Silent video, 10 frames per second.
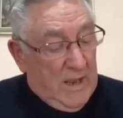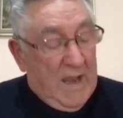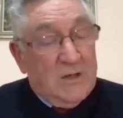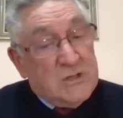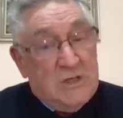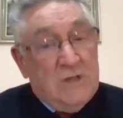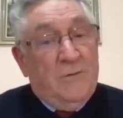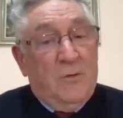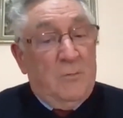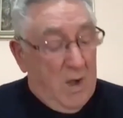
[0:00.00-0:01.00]
and a
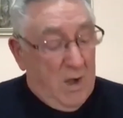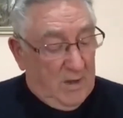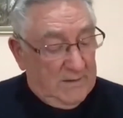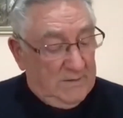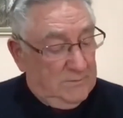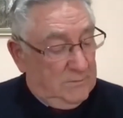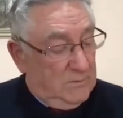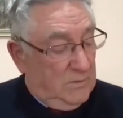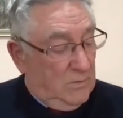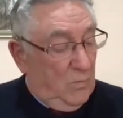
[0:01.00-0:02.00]
cheerful mind
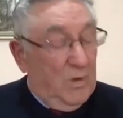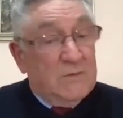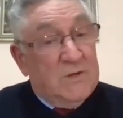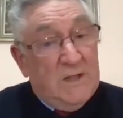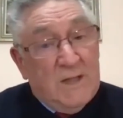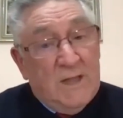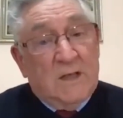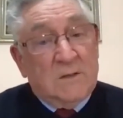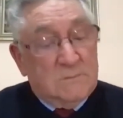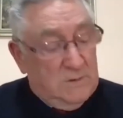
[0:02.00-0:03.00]
works
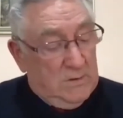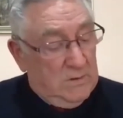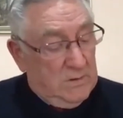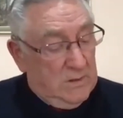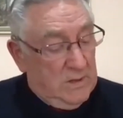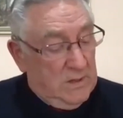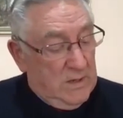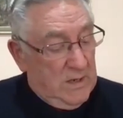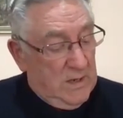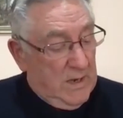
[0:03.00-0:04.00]
healing.
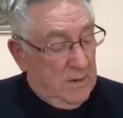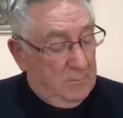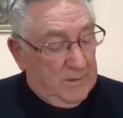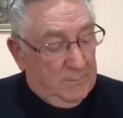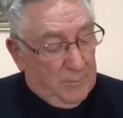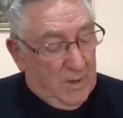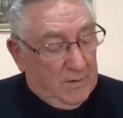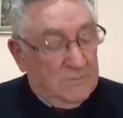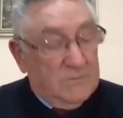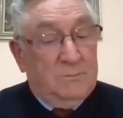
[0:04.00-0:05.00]
But a
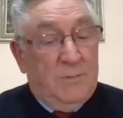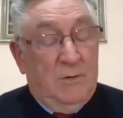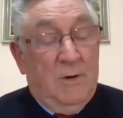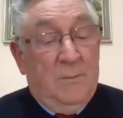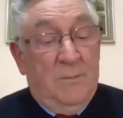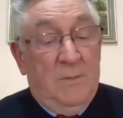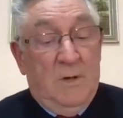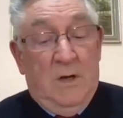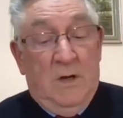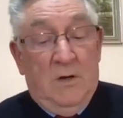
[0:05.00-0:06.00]
broken spirit
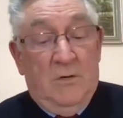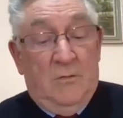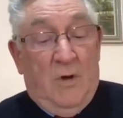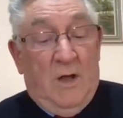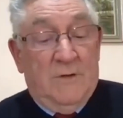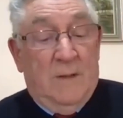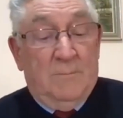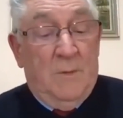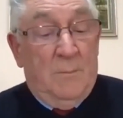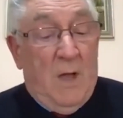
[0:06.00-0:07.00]
dries
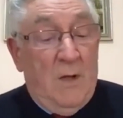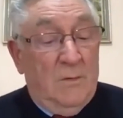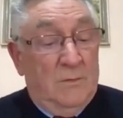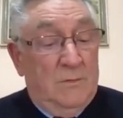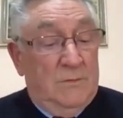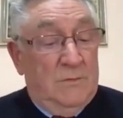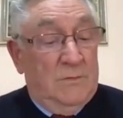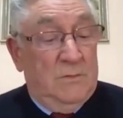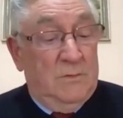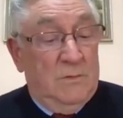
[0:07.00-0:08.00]
up the bones."